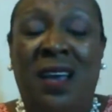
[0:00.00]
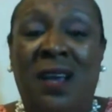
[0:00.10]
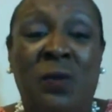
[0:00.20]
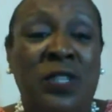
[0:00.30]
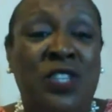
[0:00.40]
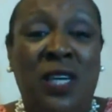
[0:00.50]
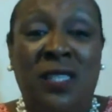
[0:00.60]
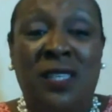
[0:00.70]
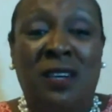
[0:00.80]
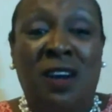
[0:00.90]
It was
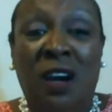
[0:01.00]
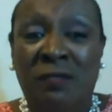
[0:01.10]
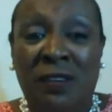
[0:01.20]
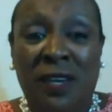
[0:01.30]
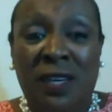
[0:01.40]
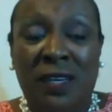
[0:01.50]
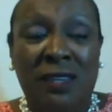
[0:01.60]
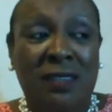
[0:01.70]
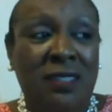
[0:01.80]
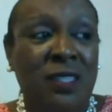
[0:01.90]
just a conflict.
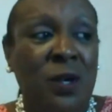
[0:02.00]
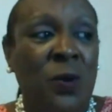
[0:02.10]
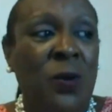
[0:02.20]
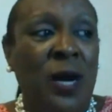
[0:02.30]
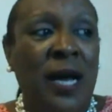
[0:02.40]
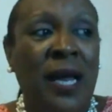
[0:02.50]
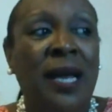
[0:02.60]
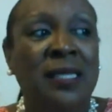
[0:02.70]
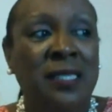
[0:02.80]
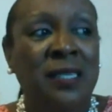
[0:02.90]
So I
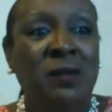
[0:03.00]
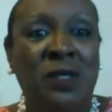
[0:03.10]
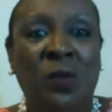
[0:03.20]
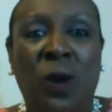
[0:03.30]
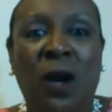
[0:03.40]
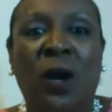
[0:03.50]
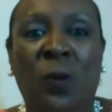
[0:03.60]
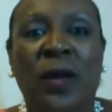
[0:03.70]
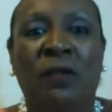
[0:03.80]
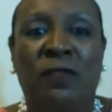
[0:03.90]
had to walk
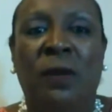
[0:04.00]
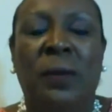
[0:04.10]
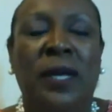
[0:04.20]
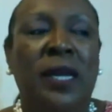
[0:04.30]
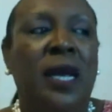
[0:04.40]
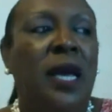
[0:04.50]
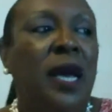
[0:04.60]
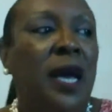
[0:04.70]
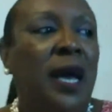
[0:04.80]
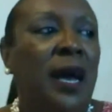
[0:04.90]
away from it.
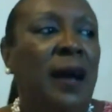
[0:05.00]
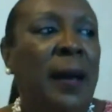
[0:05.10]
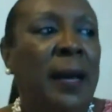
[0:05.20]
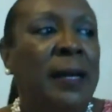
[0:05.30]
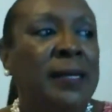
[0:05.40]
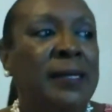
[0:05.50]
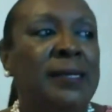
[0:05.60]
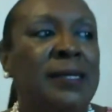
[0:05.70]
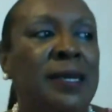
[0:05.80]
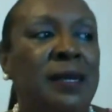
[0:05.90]
And
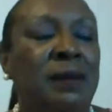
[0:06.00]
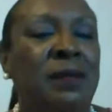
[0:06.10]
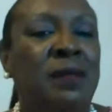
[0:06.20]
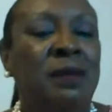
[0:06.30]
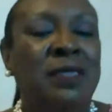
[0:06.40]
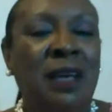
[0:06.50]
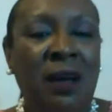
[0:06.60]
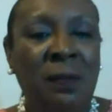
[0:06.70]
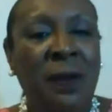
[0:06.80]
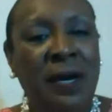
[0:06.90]
the
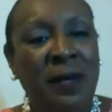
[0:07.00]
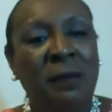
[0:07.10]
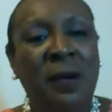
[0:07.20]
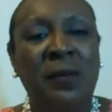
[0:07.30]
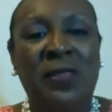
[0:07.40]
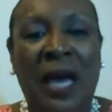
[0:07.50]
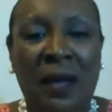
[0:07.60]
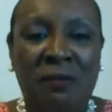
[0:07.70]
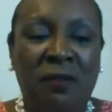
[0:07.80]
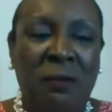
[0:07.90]
sad part about
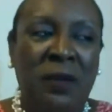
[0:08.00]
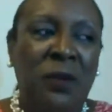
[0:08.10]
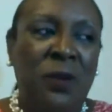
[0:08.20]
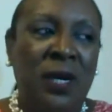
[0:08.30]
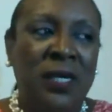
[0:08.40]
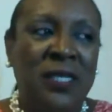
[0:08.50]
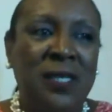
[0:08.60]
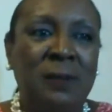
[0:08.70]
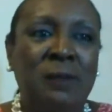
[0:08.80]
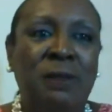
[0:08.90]
that for me was
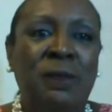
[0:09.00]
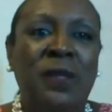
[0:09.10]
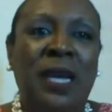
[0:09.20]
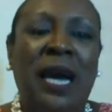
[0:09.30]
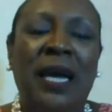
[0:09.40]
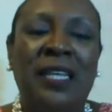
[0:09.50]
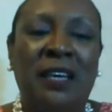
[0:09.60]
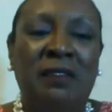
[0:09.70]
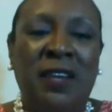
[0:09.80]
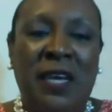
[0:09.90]
I'd
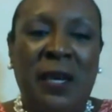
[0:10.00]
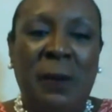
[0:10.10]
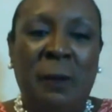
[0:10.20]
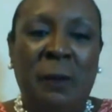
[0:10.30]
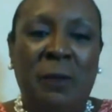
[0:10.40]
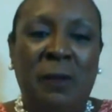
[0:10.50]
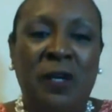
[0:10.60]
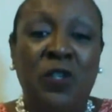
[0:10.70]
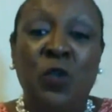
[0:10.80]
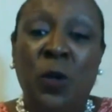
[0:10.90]
given him
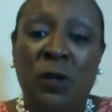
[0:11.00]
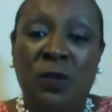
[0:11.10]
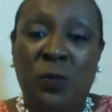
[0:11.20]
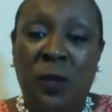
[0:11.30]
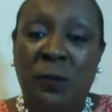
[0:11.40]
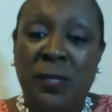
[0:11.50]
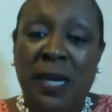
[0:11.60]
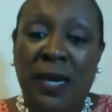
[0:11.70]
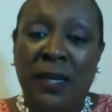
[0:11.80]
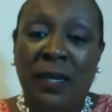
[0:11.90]
control of the
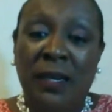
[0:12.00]
website,